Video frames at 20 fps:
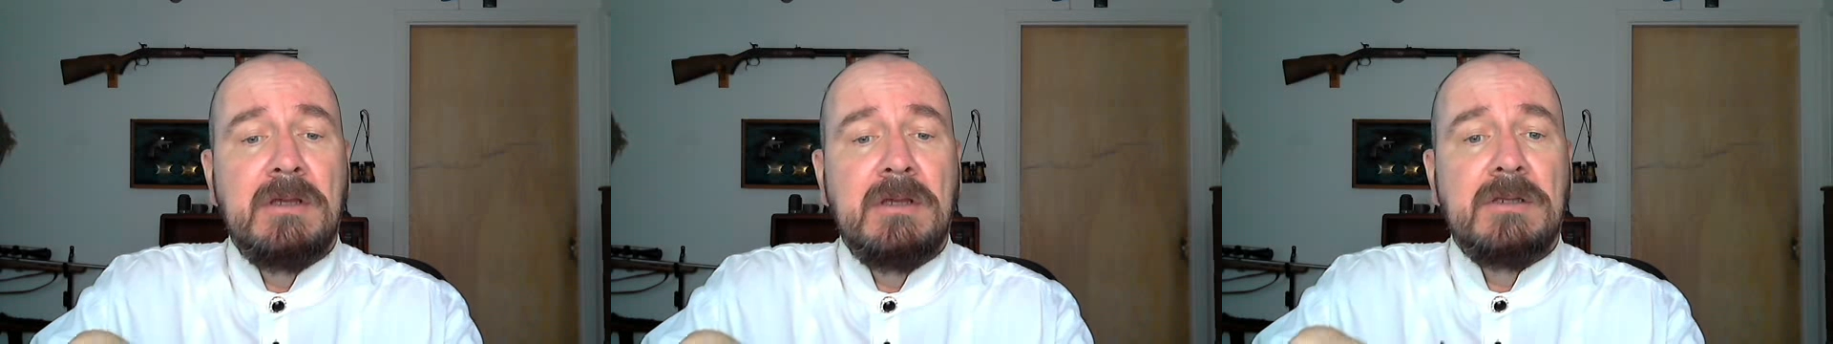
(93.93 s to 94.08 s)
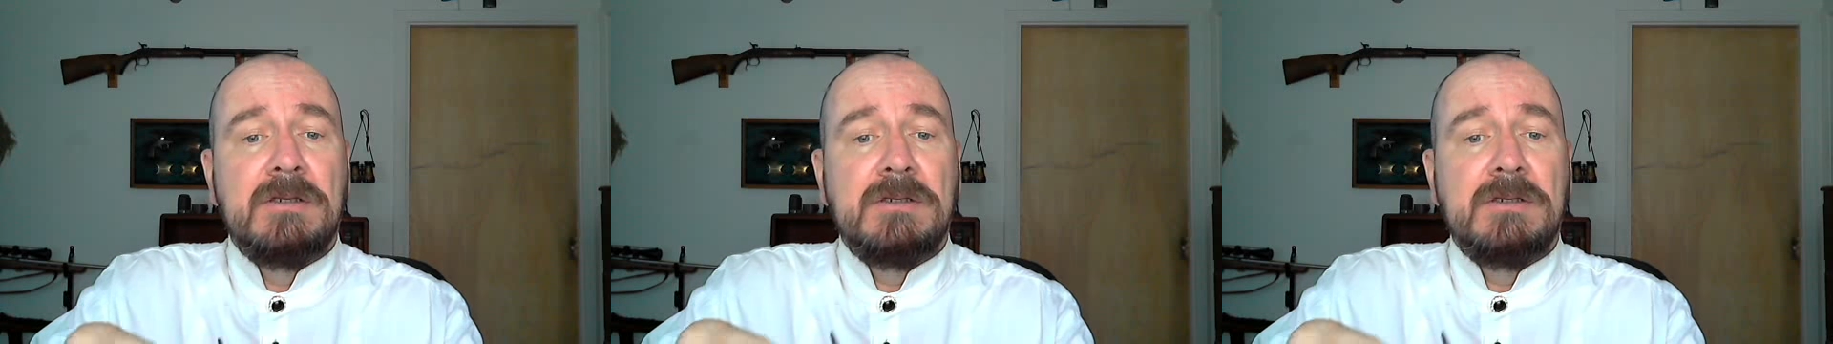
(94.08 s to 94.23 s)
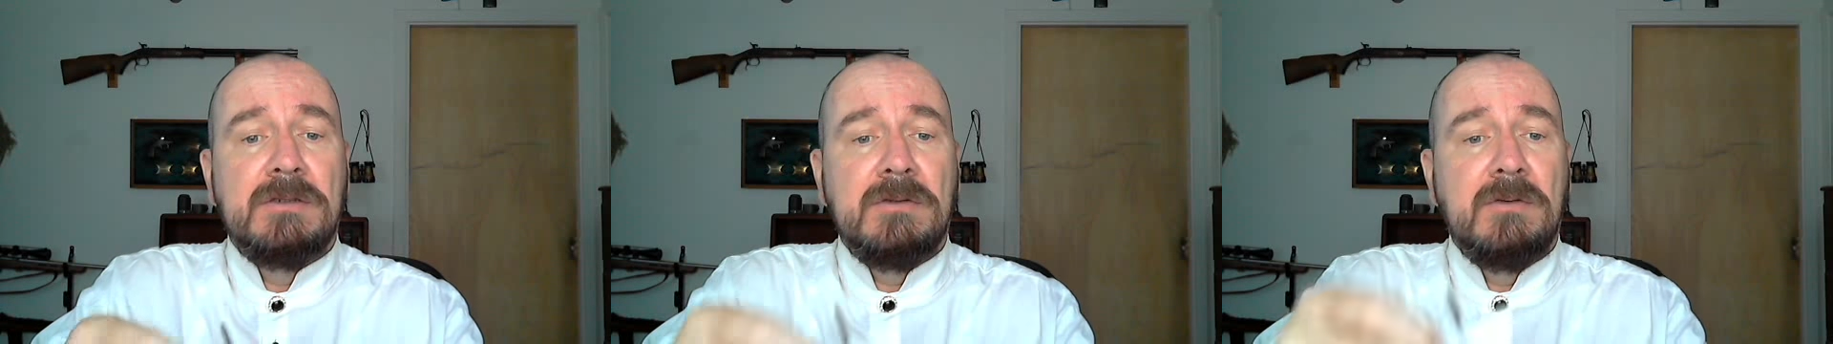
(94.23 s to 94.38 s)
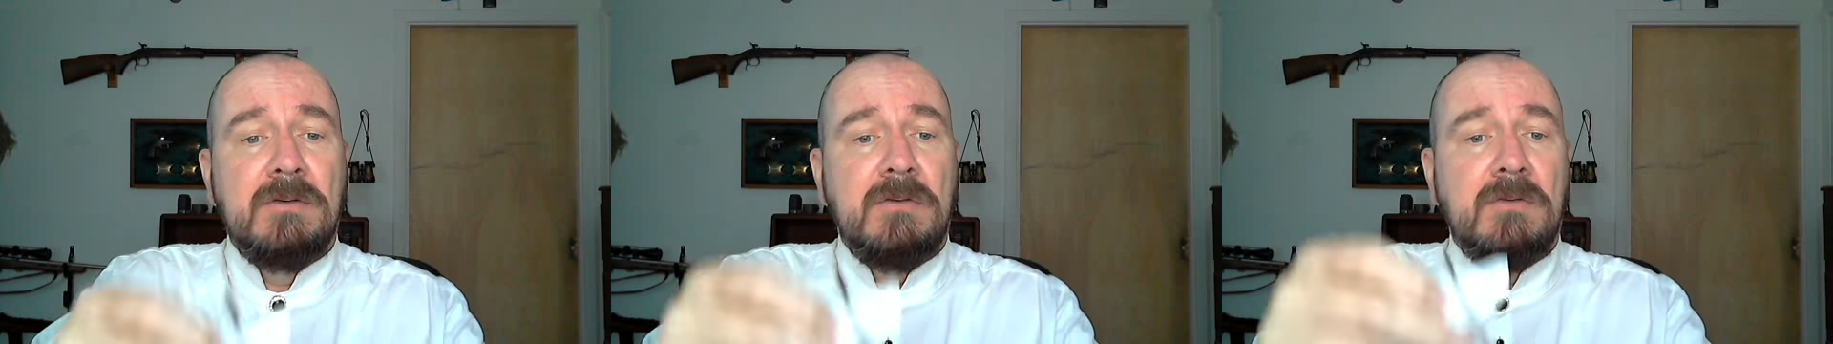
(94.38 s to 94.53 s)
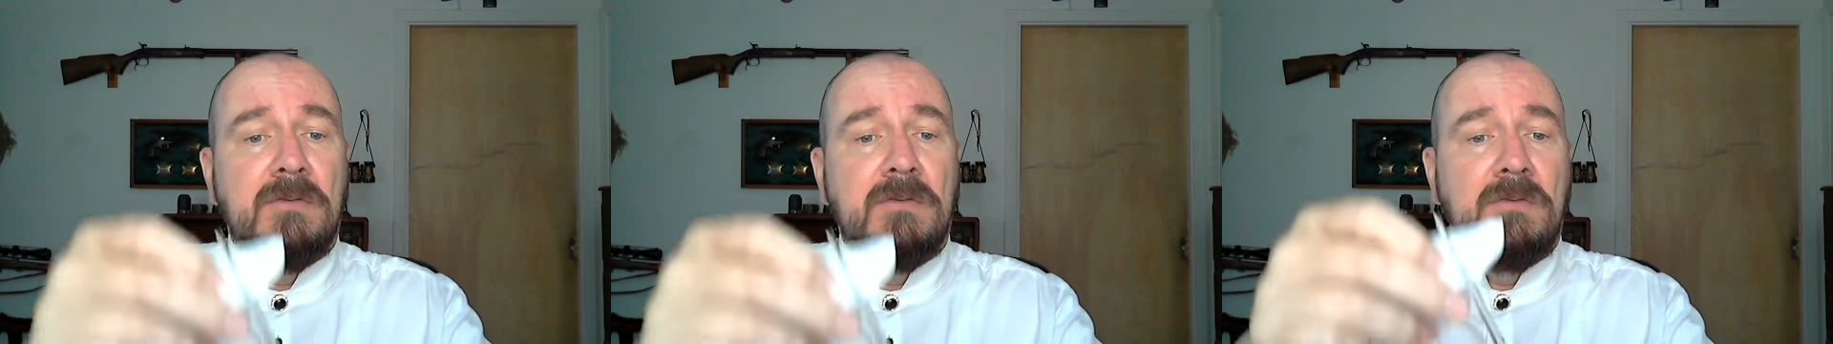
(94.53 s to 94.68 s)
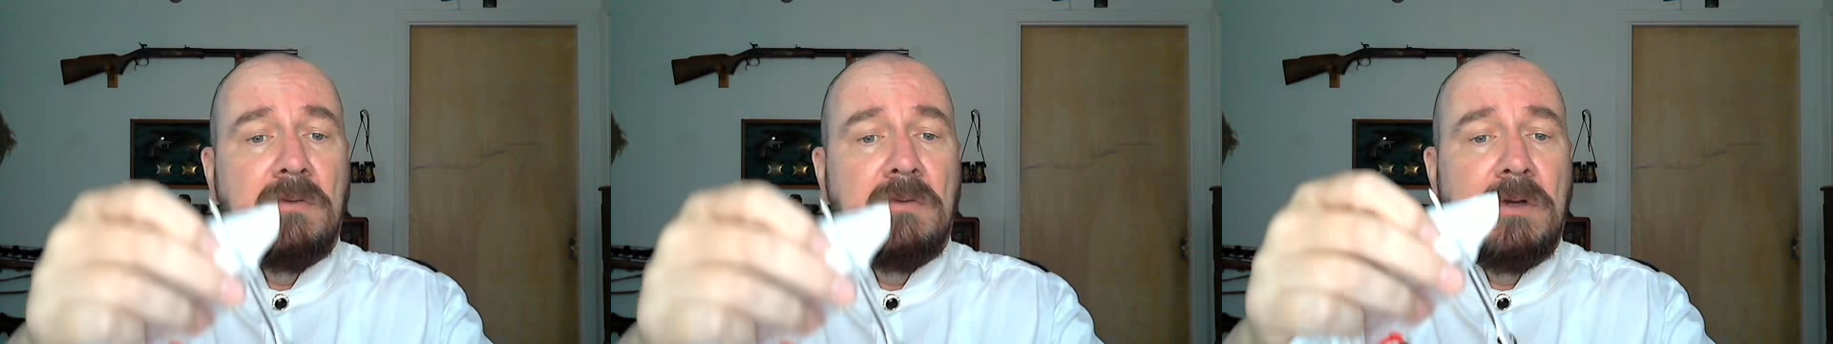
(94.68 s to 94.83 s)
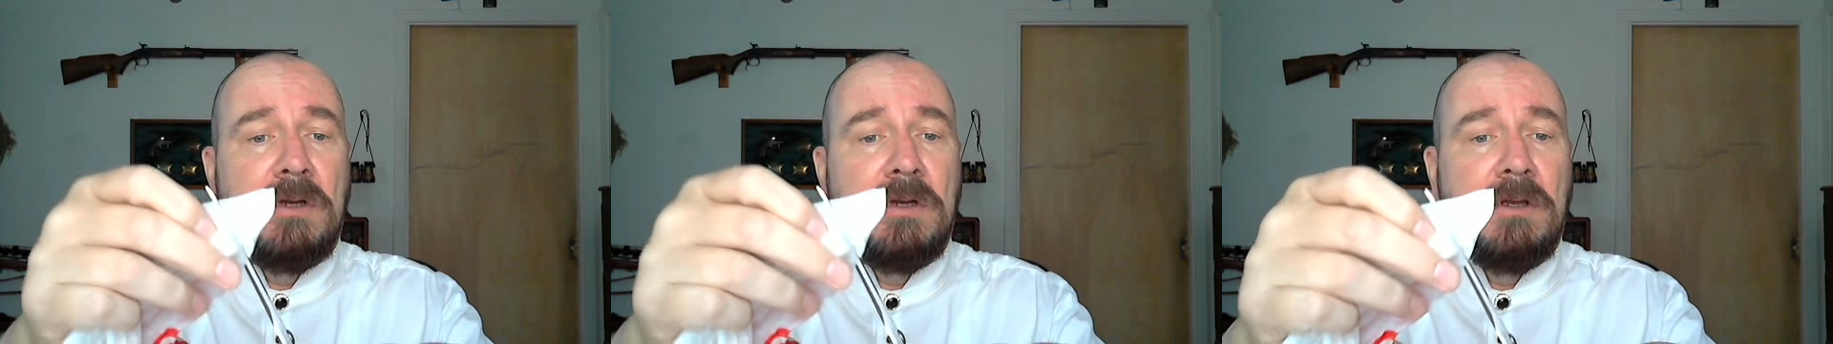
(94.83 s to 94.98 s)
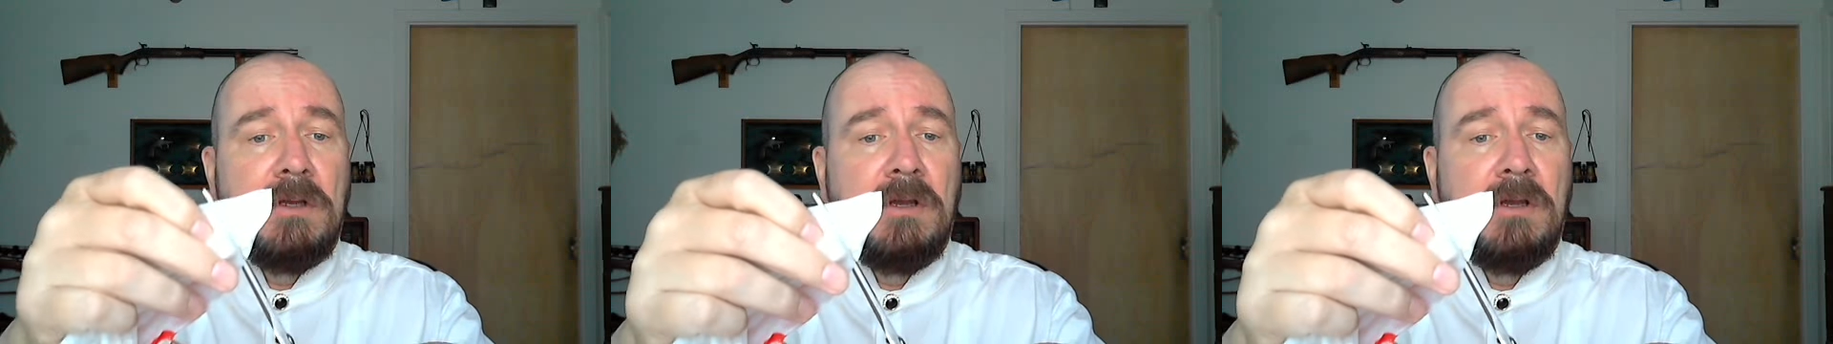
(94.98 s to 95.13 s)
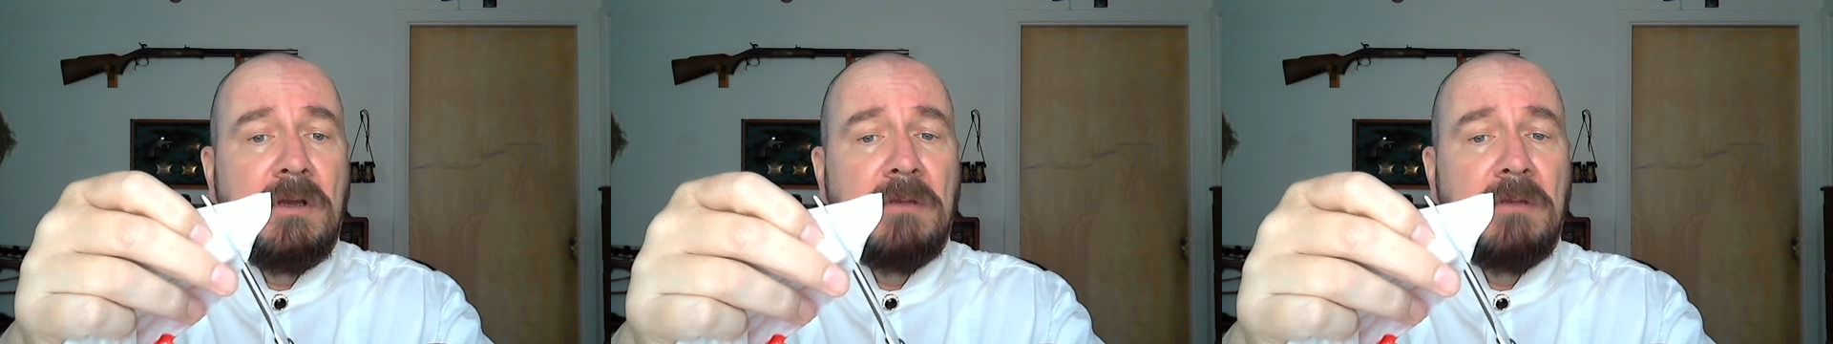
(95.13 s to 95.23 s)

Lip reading: So